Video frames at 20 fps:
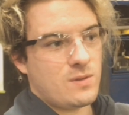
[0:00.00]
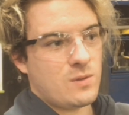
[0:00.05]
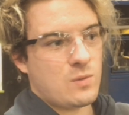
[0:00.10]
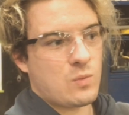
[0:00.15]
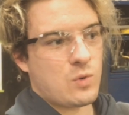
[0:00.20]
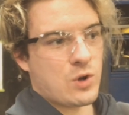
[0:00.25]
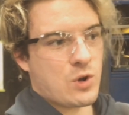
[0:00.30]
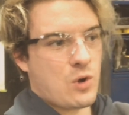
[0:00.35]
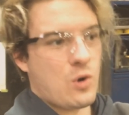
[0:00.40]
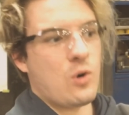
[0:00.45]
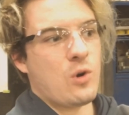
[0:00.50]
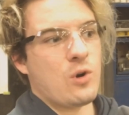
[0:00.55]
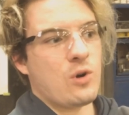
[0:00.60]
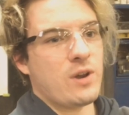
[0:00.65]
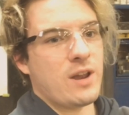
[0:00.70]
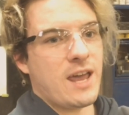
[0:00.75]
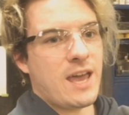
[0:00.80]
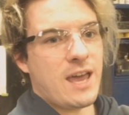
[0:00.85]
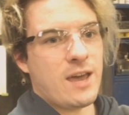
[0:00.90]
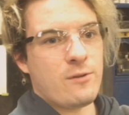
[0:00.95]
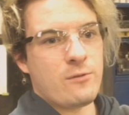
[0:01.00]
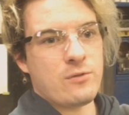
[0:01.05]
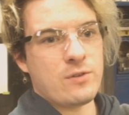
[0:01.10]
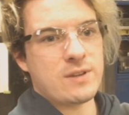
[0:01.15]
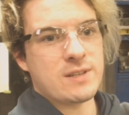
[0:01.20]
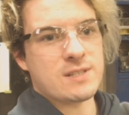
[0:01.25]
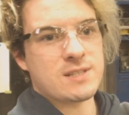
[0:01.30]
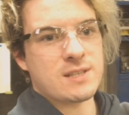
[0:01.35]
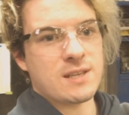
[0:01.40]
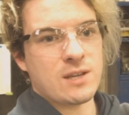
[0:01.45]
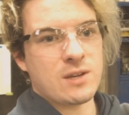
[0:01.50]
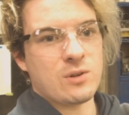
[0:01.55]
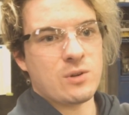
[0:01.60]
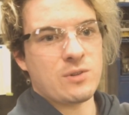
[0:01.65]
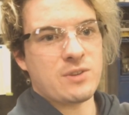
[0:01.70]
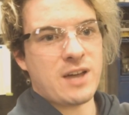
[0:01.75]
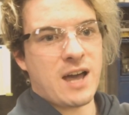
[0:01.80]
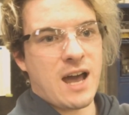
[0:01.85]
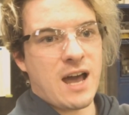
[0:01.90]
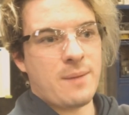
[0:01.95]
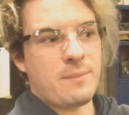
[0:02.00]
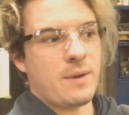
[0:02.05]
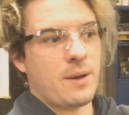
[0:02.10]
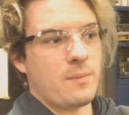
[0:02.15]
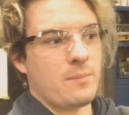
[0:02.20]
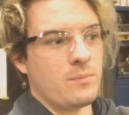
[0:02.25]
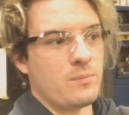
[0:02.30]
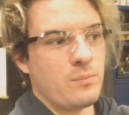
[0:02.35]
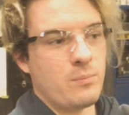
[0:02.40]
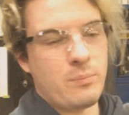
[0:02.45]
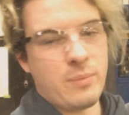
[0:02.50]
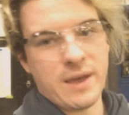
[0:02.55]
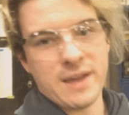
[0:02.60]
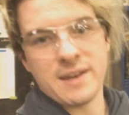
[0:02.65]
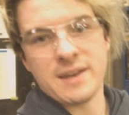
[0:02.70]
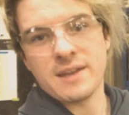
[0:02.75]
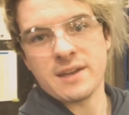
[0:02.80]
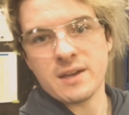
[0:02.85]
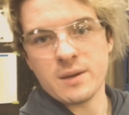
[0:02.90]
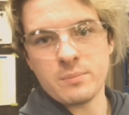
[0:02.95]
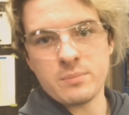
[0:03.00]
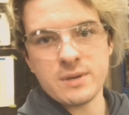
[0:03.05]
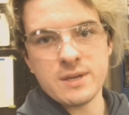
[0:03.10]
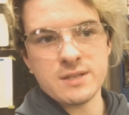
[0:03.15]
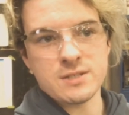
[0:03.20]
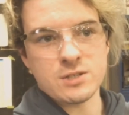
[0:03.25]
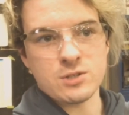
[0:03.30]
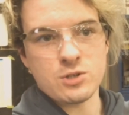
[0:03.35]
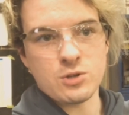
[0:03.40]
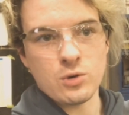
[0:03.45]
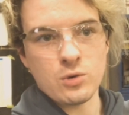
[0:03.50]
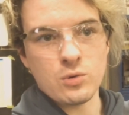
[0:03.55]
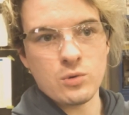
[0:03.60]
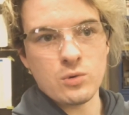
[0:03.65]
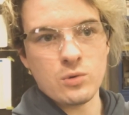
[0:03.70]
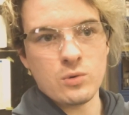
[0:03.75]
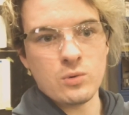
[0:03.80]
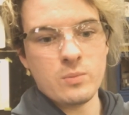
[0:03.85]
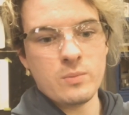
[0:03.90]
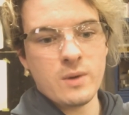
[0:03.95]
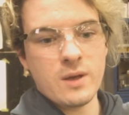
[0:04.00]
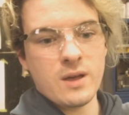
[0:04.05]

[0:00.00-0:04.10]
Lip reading: record every single time I'm bending a piece of tube,